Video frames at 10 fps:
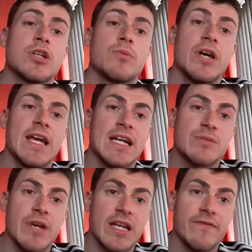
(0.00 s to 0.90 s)
but he
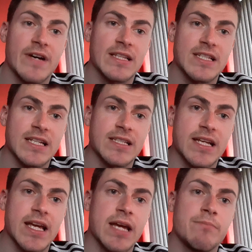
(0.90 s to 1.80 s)
has made a
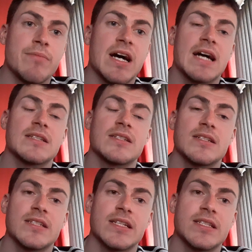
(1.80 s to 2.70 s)
fantastic impact
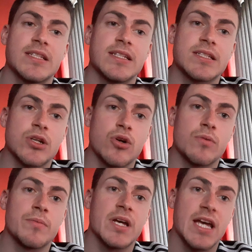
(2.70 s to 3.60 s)
since he's
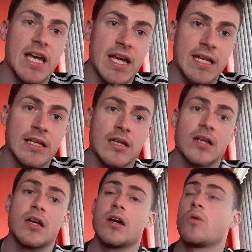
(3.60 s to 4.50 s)
come in.
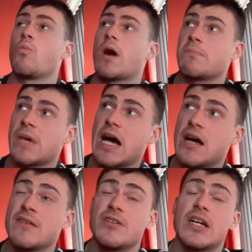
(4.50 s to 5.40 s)
And one
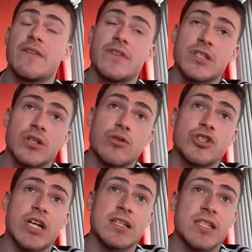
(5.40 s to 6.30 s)
matter, you know, I think there's a good
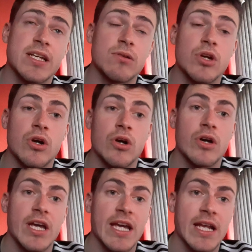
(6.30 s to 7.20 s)
chance he'll go
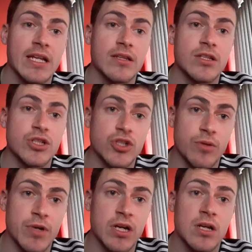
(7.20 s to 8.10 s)
in the
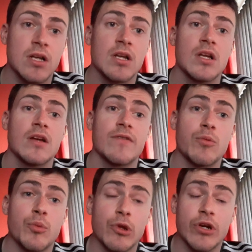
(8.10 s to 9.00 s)
summer. I think
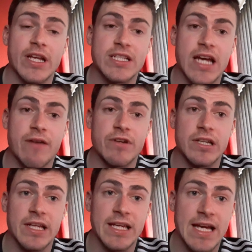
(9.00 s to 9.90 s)
we'll be looking to get rid
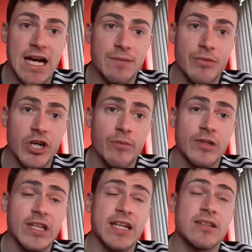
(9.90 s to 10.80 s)
of Lingard
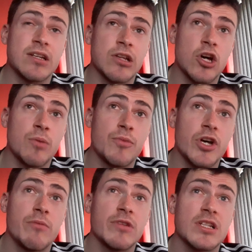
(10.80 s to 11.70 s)
permanently and Dalot
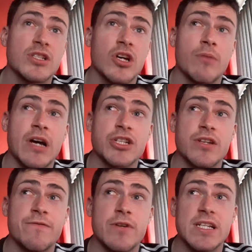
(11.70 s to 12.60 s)
permanently. So imagine
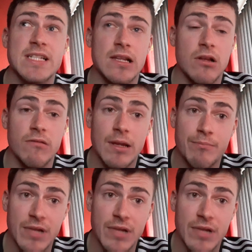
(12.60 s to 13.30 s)
if we sell all them